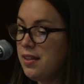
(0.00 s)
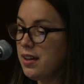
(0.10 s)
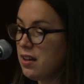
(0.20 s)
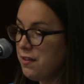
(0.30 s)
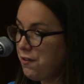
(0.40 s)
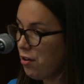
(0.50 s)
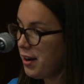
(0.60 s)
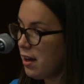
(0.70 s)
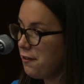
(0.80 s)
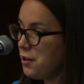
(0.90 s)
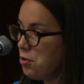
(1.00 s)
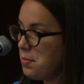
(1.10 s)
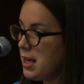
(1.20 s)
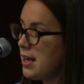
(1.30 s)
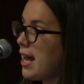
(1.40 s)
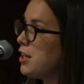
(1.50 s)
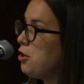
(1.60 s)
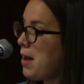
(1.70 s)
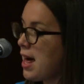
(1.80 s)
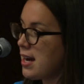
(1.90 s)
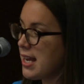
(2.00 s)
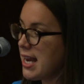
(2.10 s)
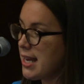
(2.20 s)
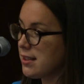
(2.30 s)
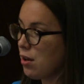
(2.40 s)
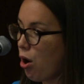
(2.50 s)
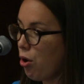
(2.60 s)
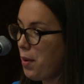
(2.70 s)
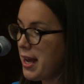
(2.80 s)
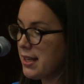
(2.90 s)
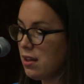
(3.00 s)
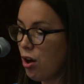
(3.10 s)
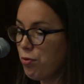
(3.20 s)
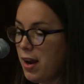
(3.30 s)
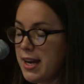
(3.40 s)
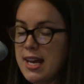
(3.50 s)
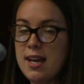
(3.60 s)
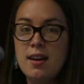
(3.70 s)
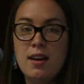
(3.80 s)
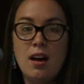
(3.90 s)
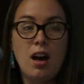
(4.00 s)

the conferring of human and humanity is always already